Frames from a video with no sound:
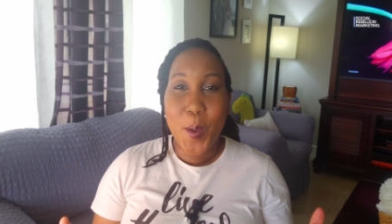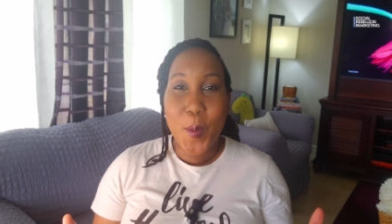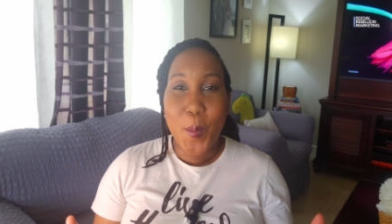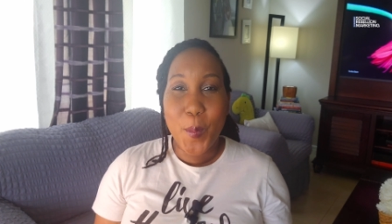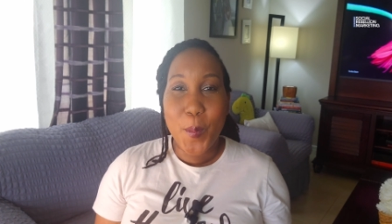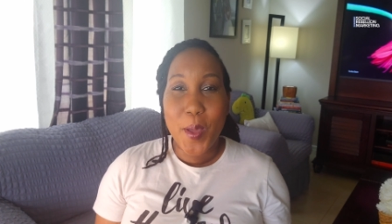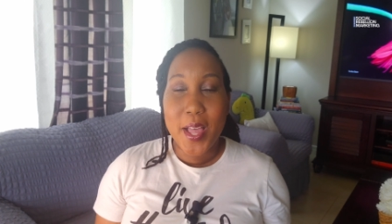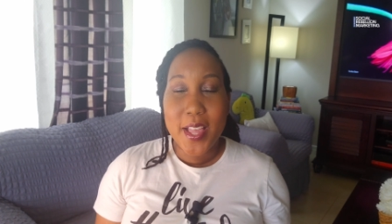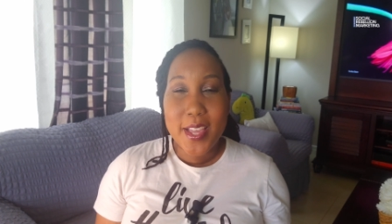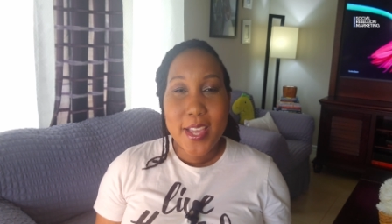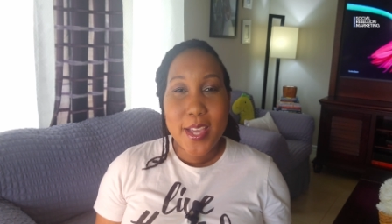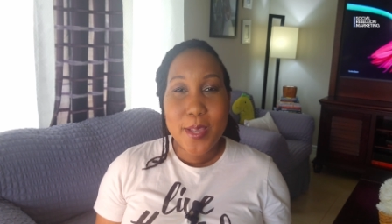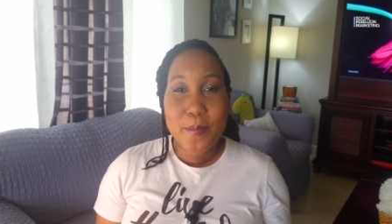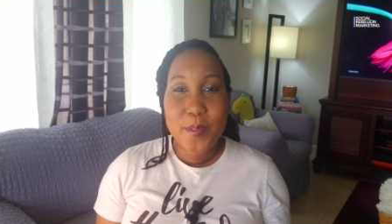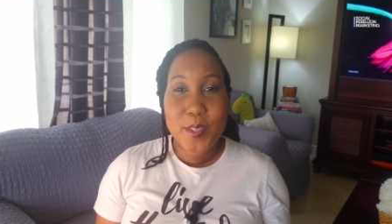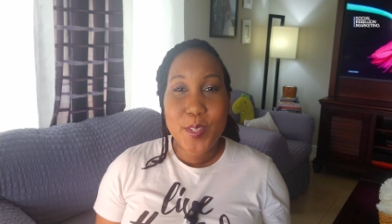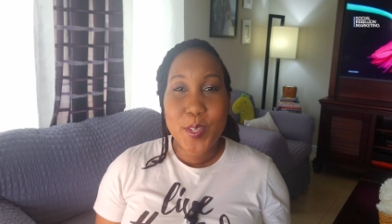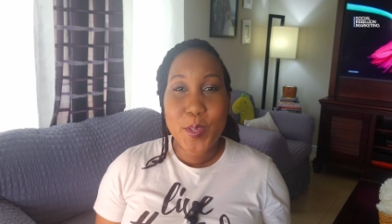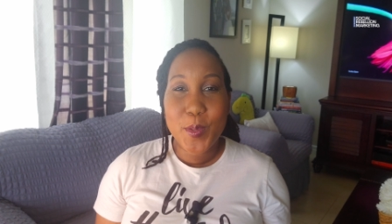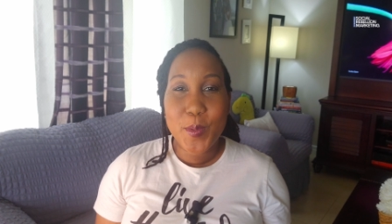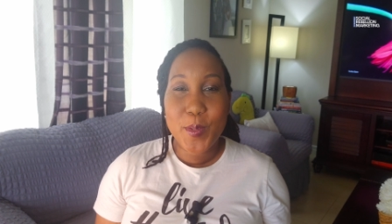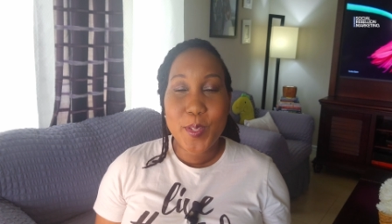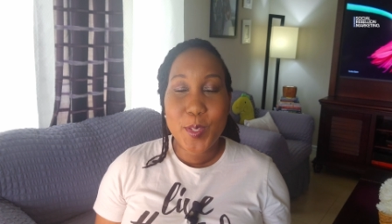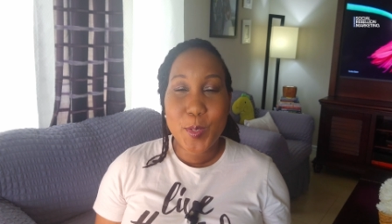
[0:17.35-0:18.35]
Welcome
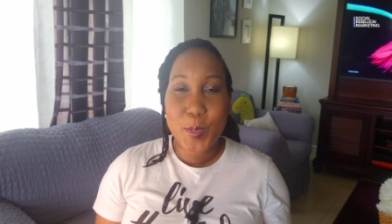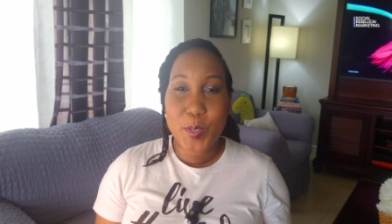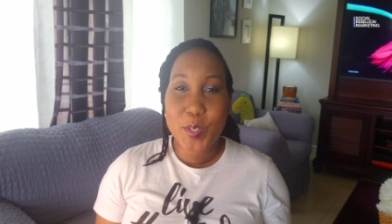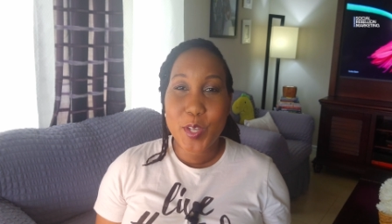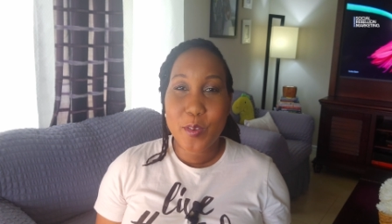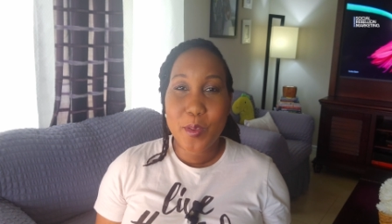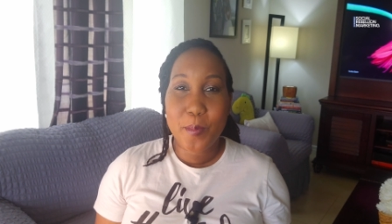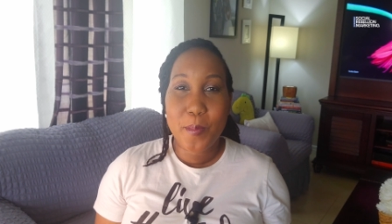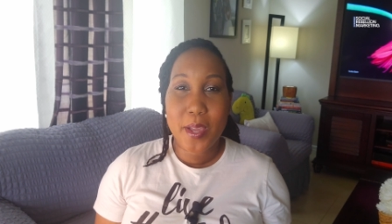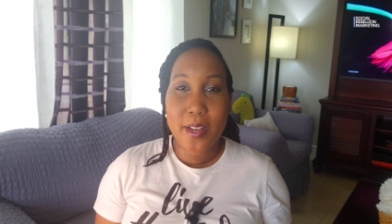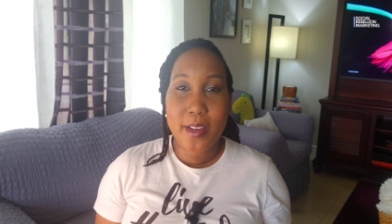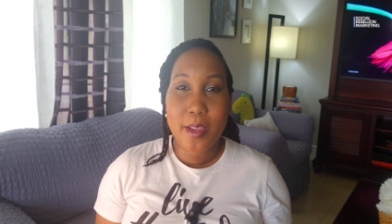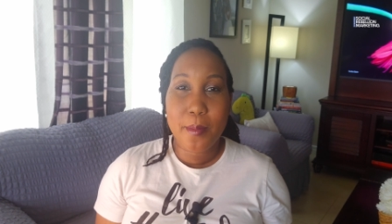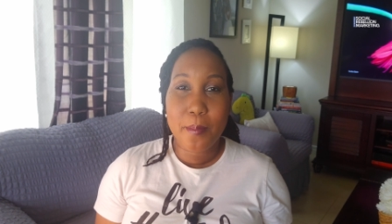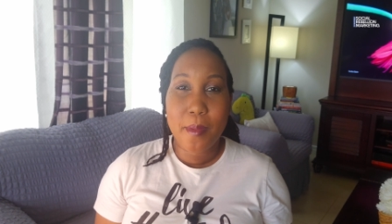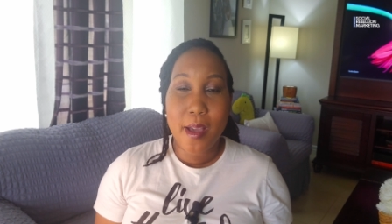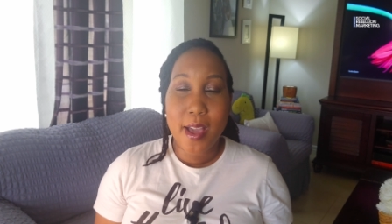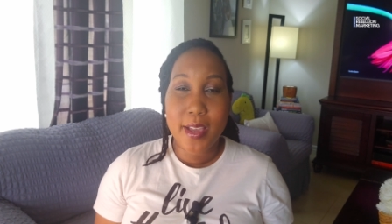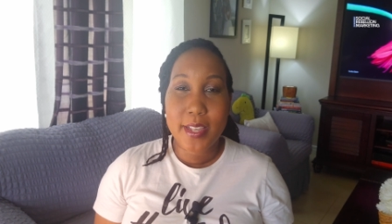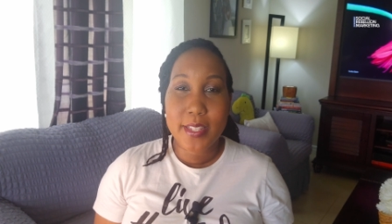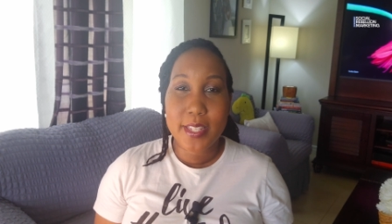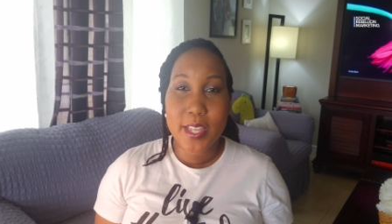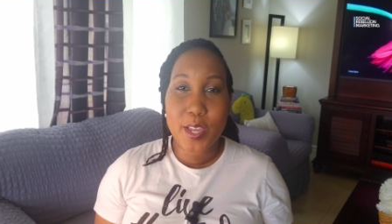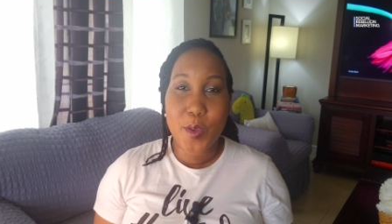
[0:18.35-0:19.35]
to Social Rebellion
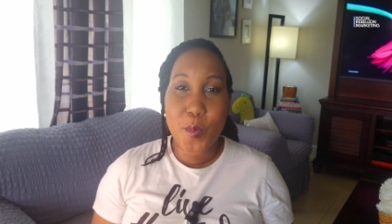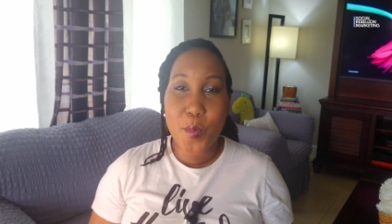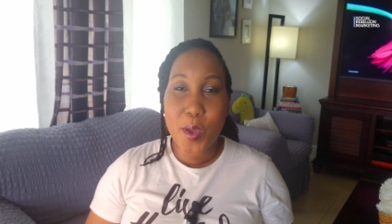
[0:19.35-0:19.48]
Marketing,